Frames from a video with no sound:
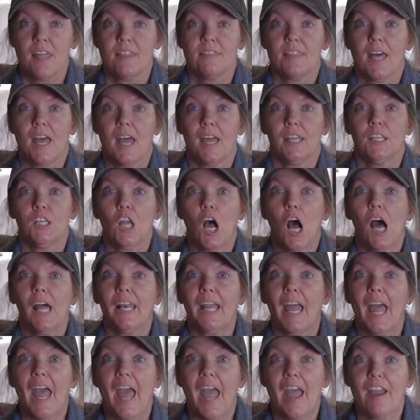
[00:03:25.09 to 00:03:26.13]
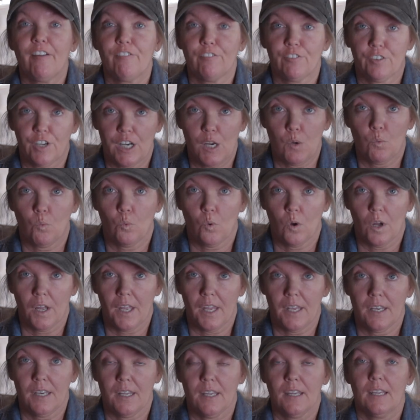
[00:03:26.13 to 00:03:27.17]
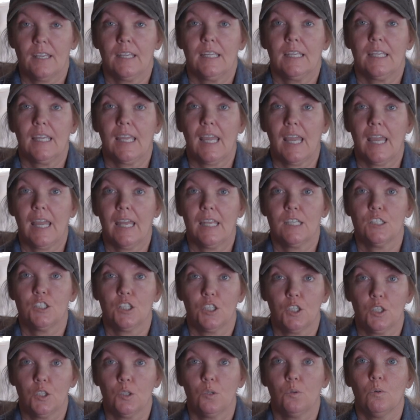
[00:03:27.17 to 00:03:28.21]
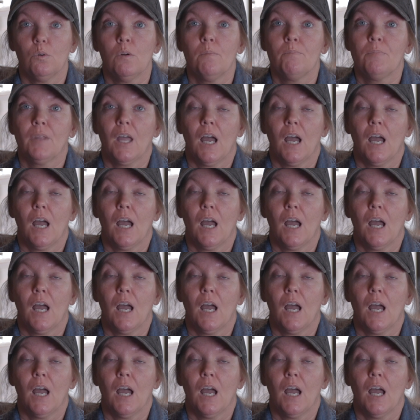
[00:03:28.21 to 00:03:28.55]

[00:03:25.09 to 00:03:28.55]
that not everyone can do